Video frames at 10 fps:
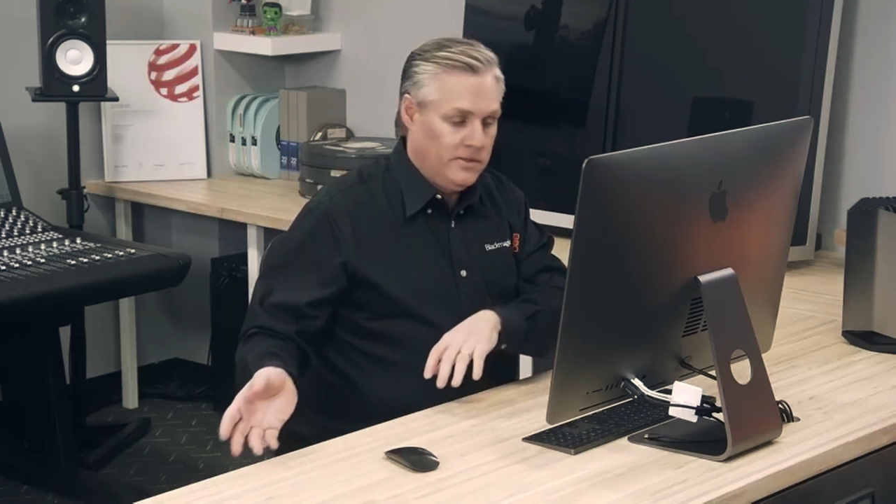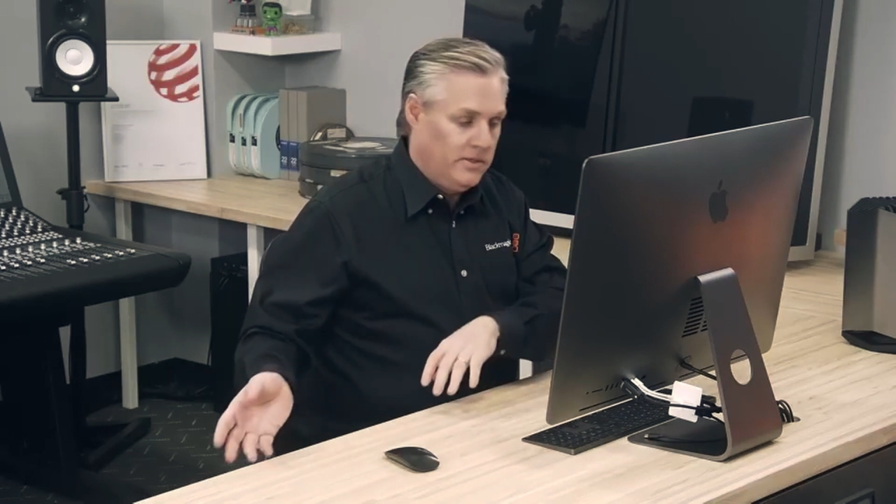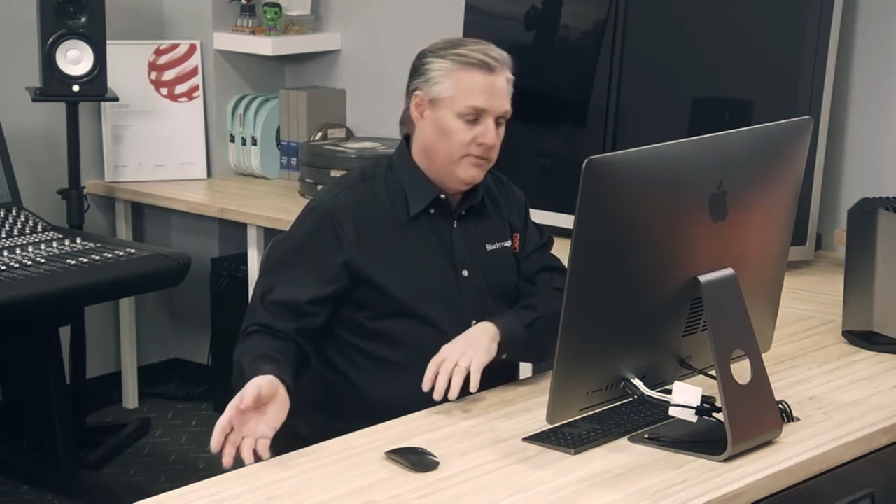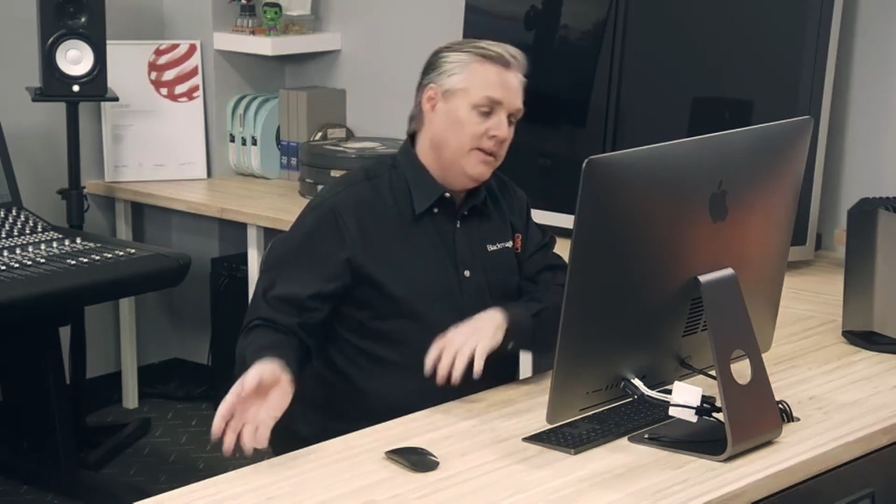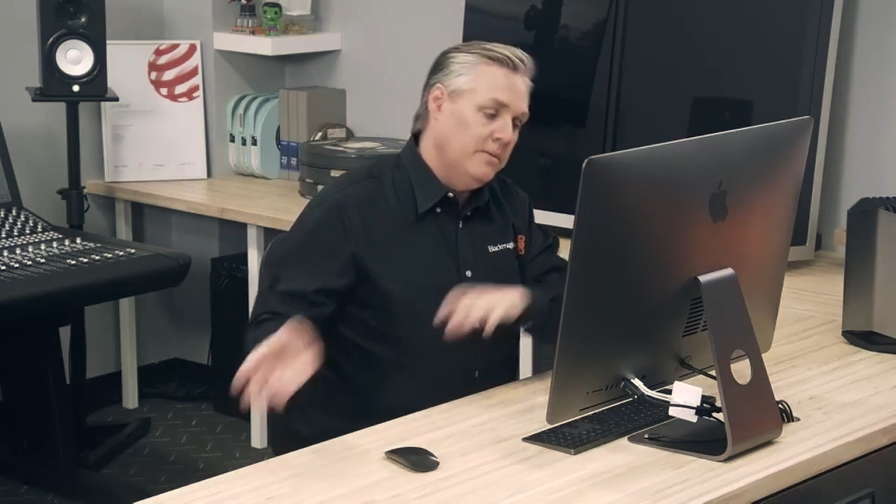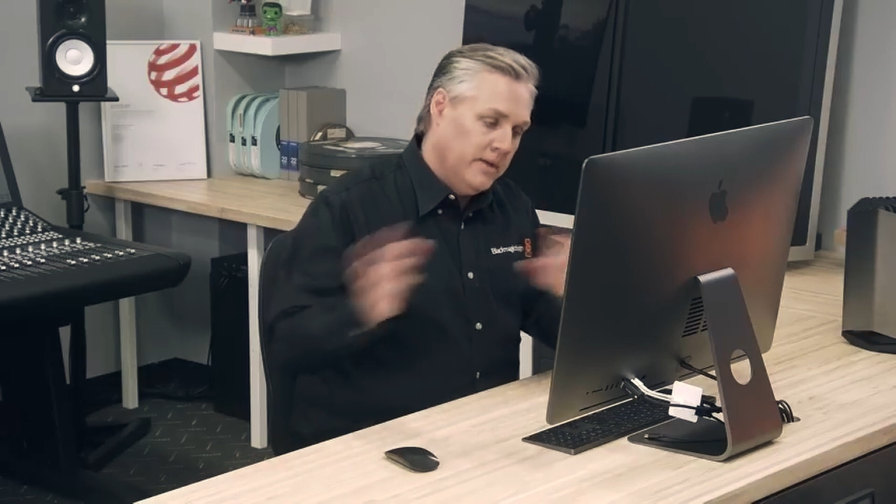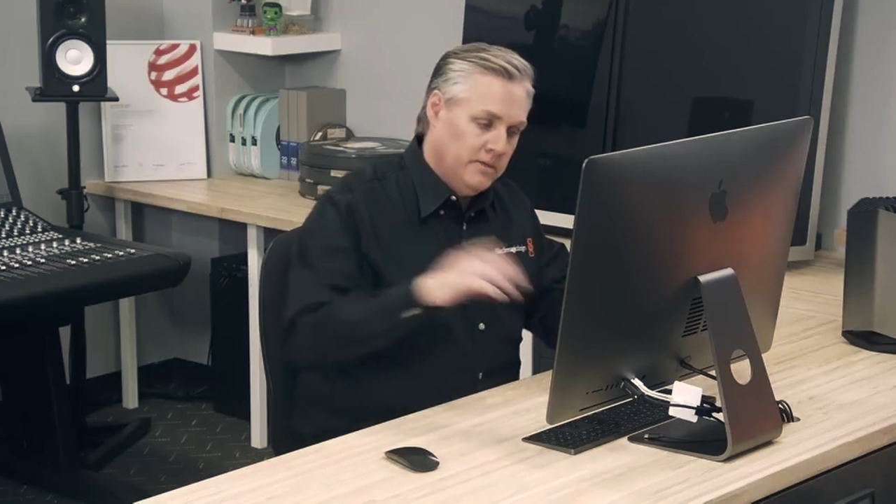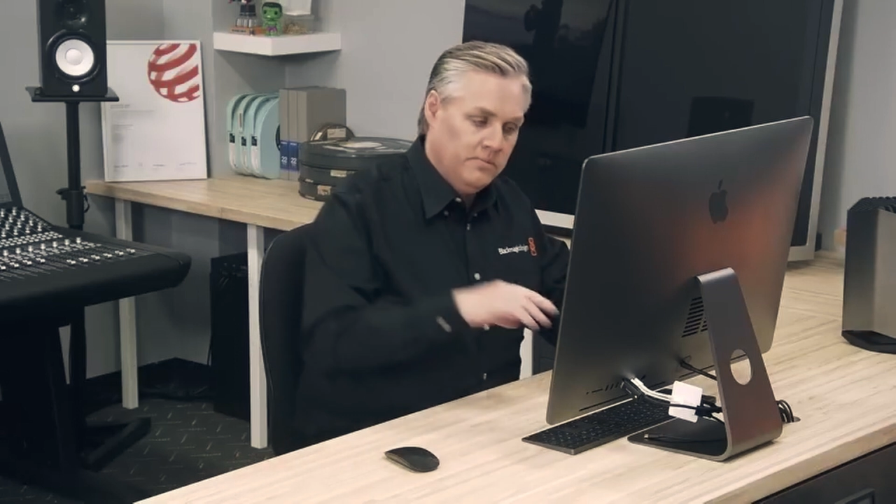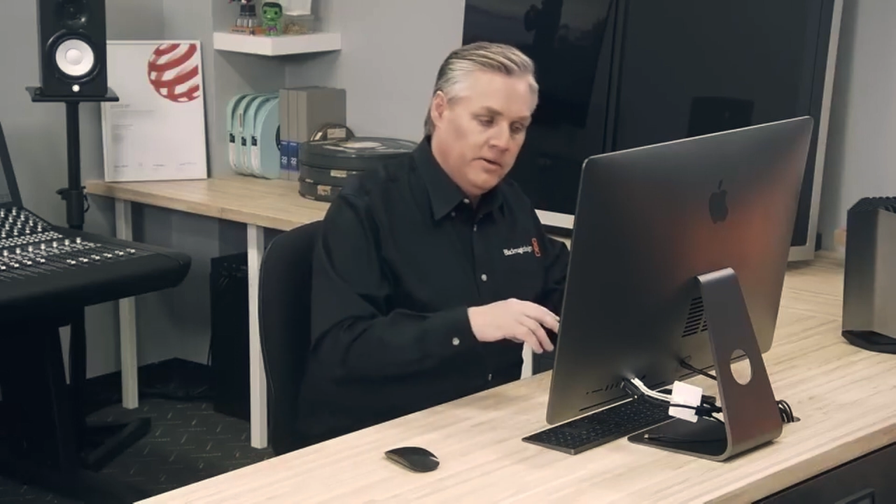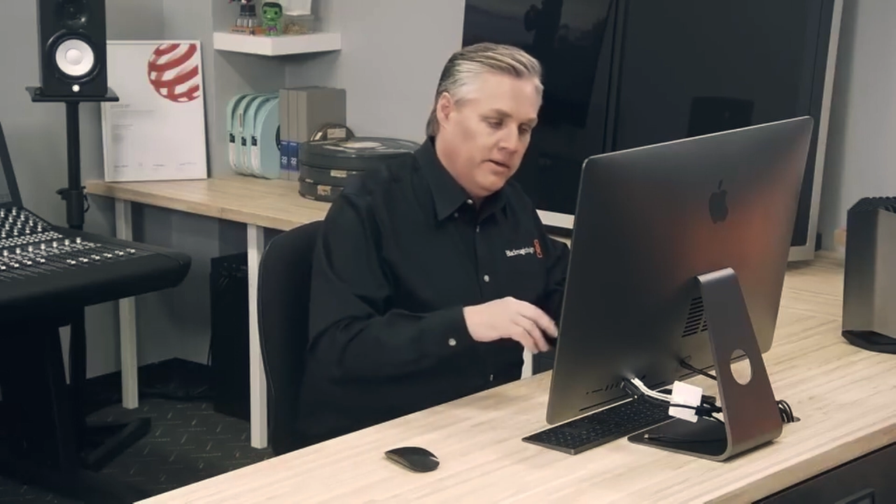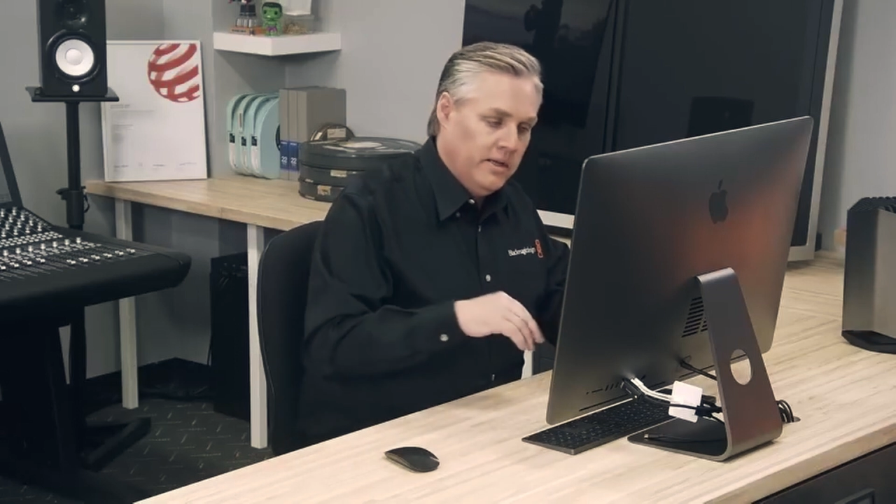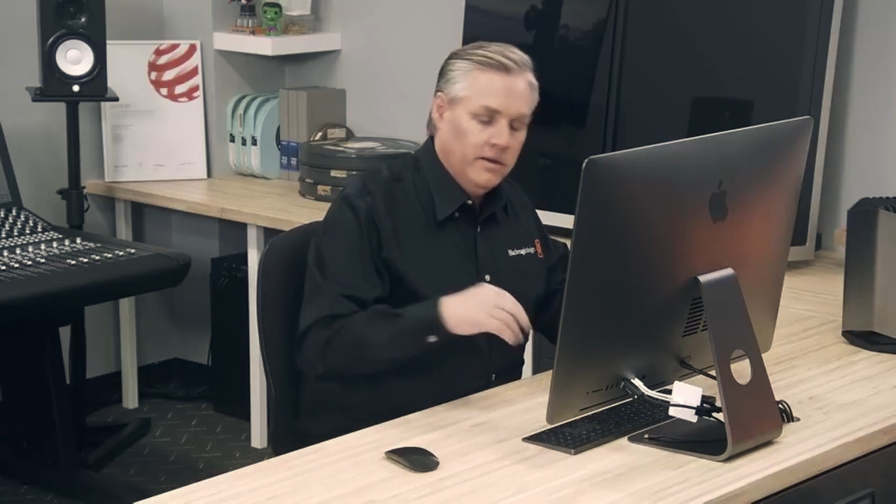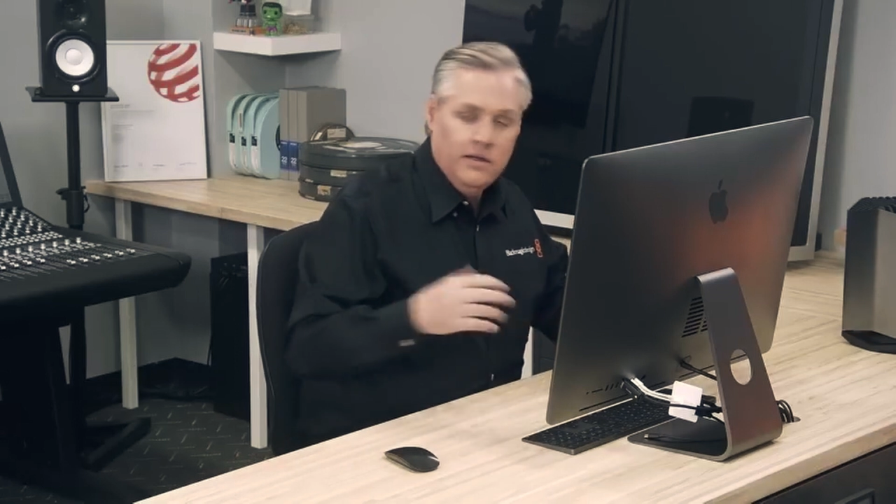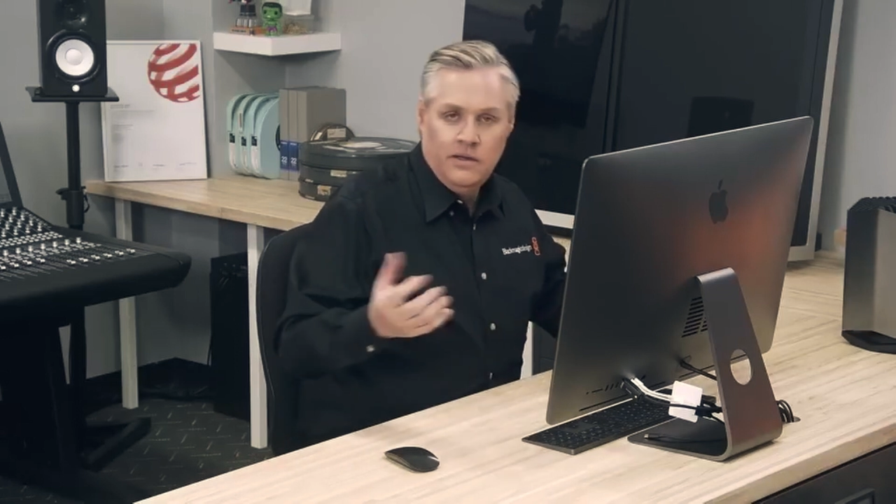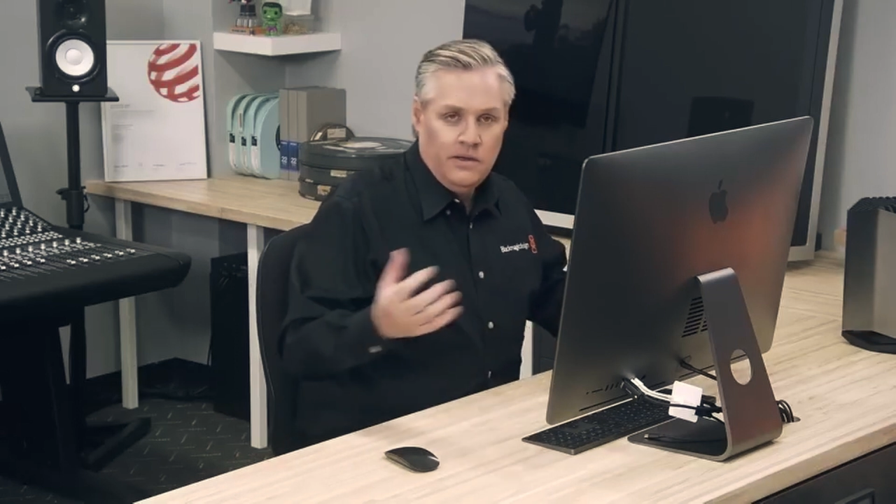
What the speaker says: steal from the edit page and put in here.